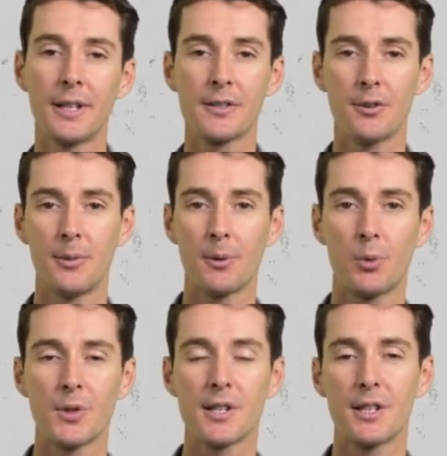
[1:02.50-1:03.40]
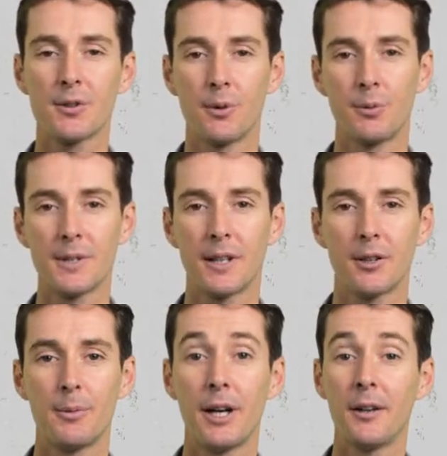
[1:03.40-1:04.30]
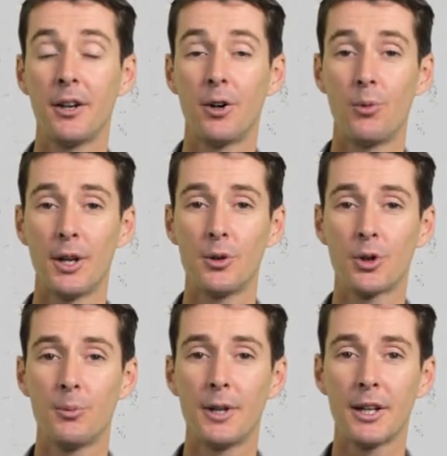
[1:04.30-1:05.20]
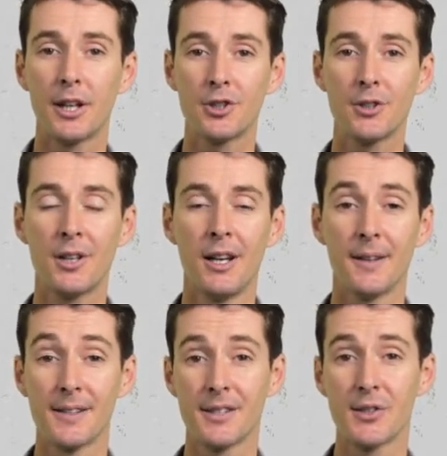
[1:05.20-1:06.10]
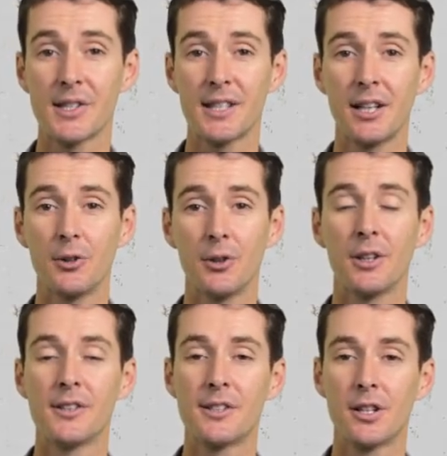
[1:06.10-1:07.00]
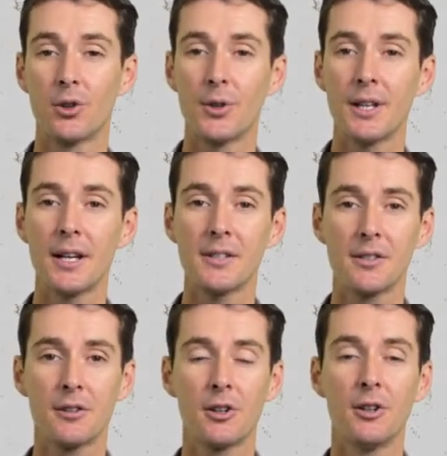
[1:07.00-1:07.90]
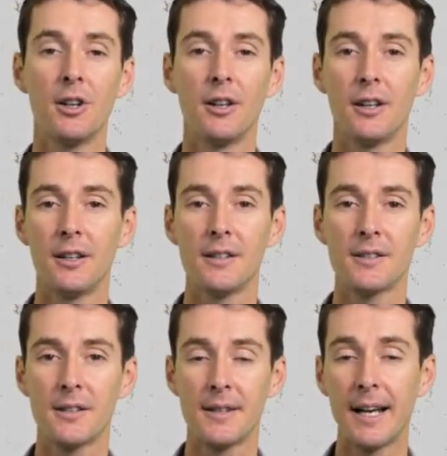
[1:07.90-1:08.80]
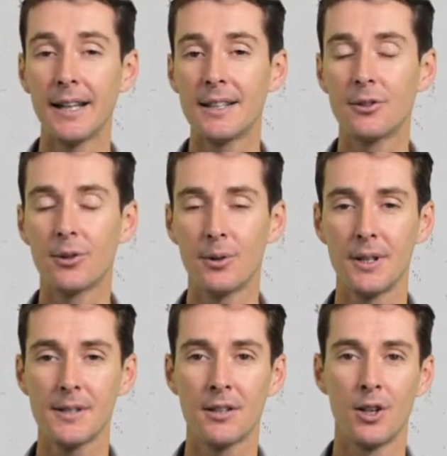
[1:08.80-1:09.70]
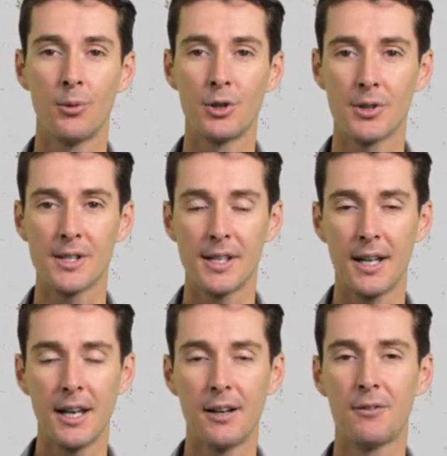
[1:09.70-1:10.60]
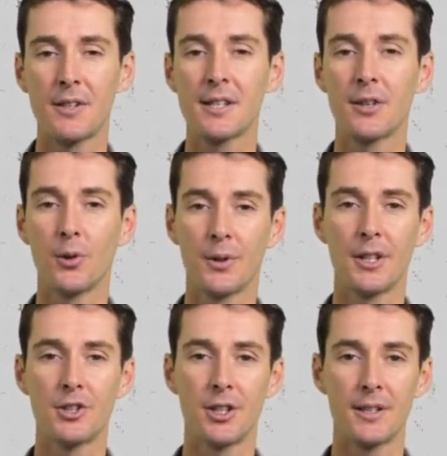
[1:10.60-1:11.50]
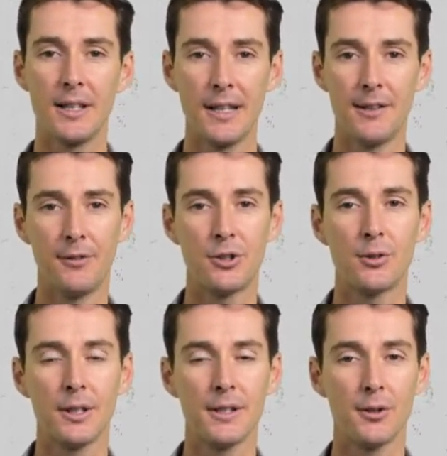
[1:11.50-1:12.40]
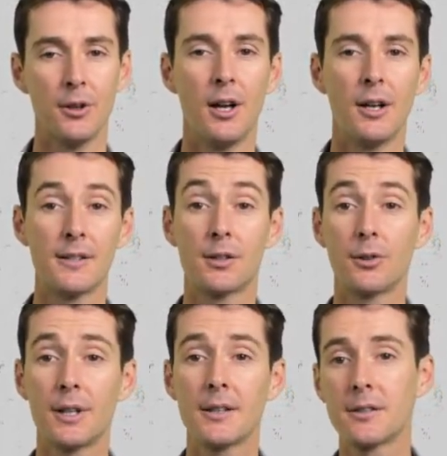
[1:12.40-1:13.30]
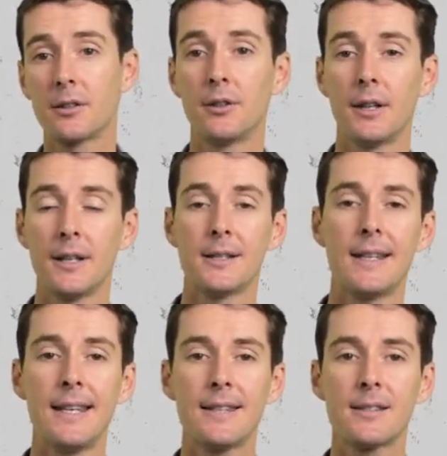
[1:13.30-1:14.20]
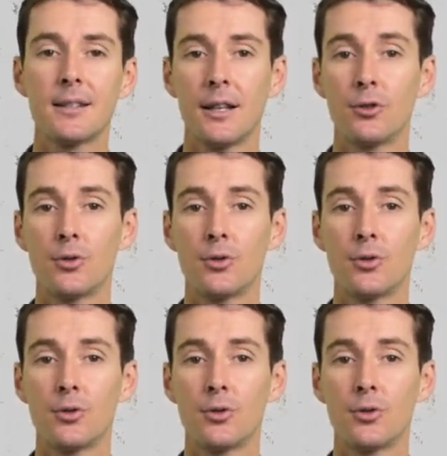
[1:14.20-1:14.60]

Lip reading: That's going to make more sense when we talk about radio communication. This is a standard. 090 is 90 degrees. We just say every single digit individually. So 090 is east, and